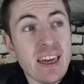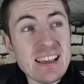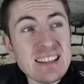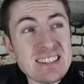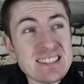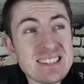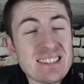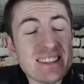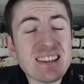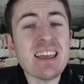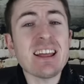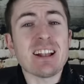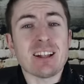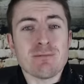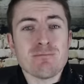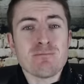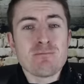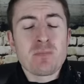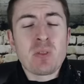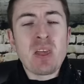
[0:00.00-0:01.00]
They
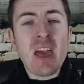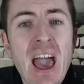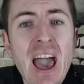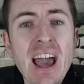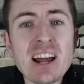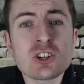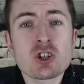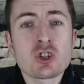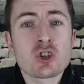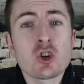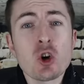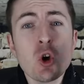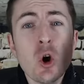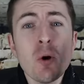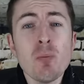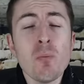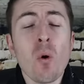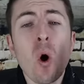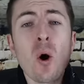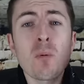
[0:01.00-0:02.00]
still had
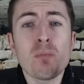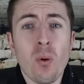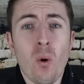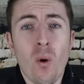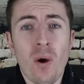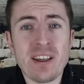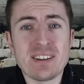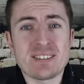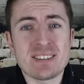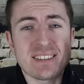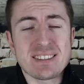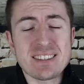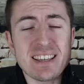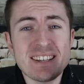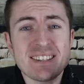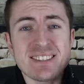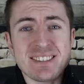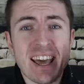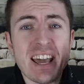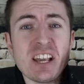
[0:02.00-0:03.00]
2 more points at
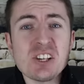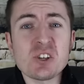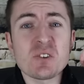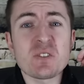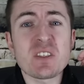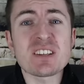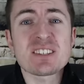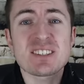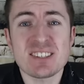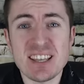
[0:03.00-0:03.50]
this stage of the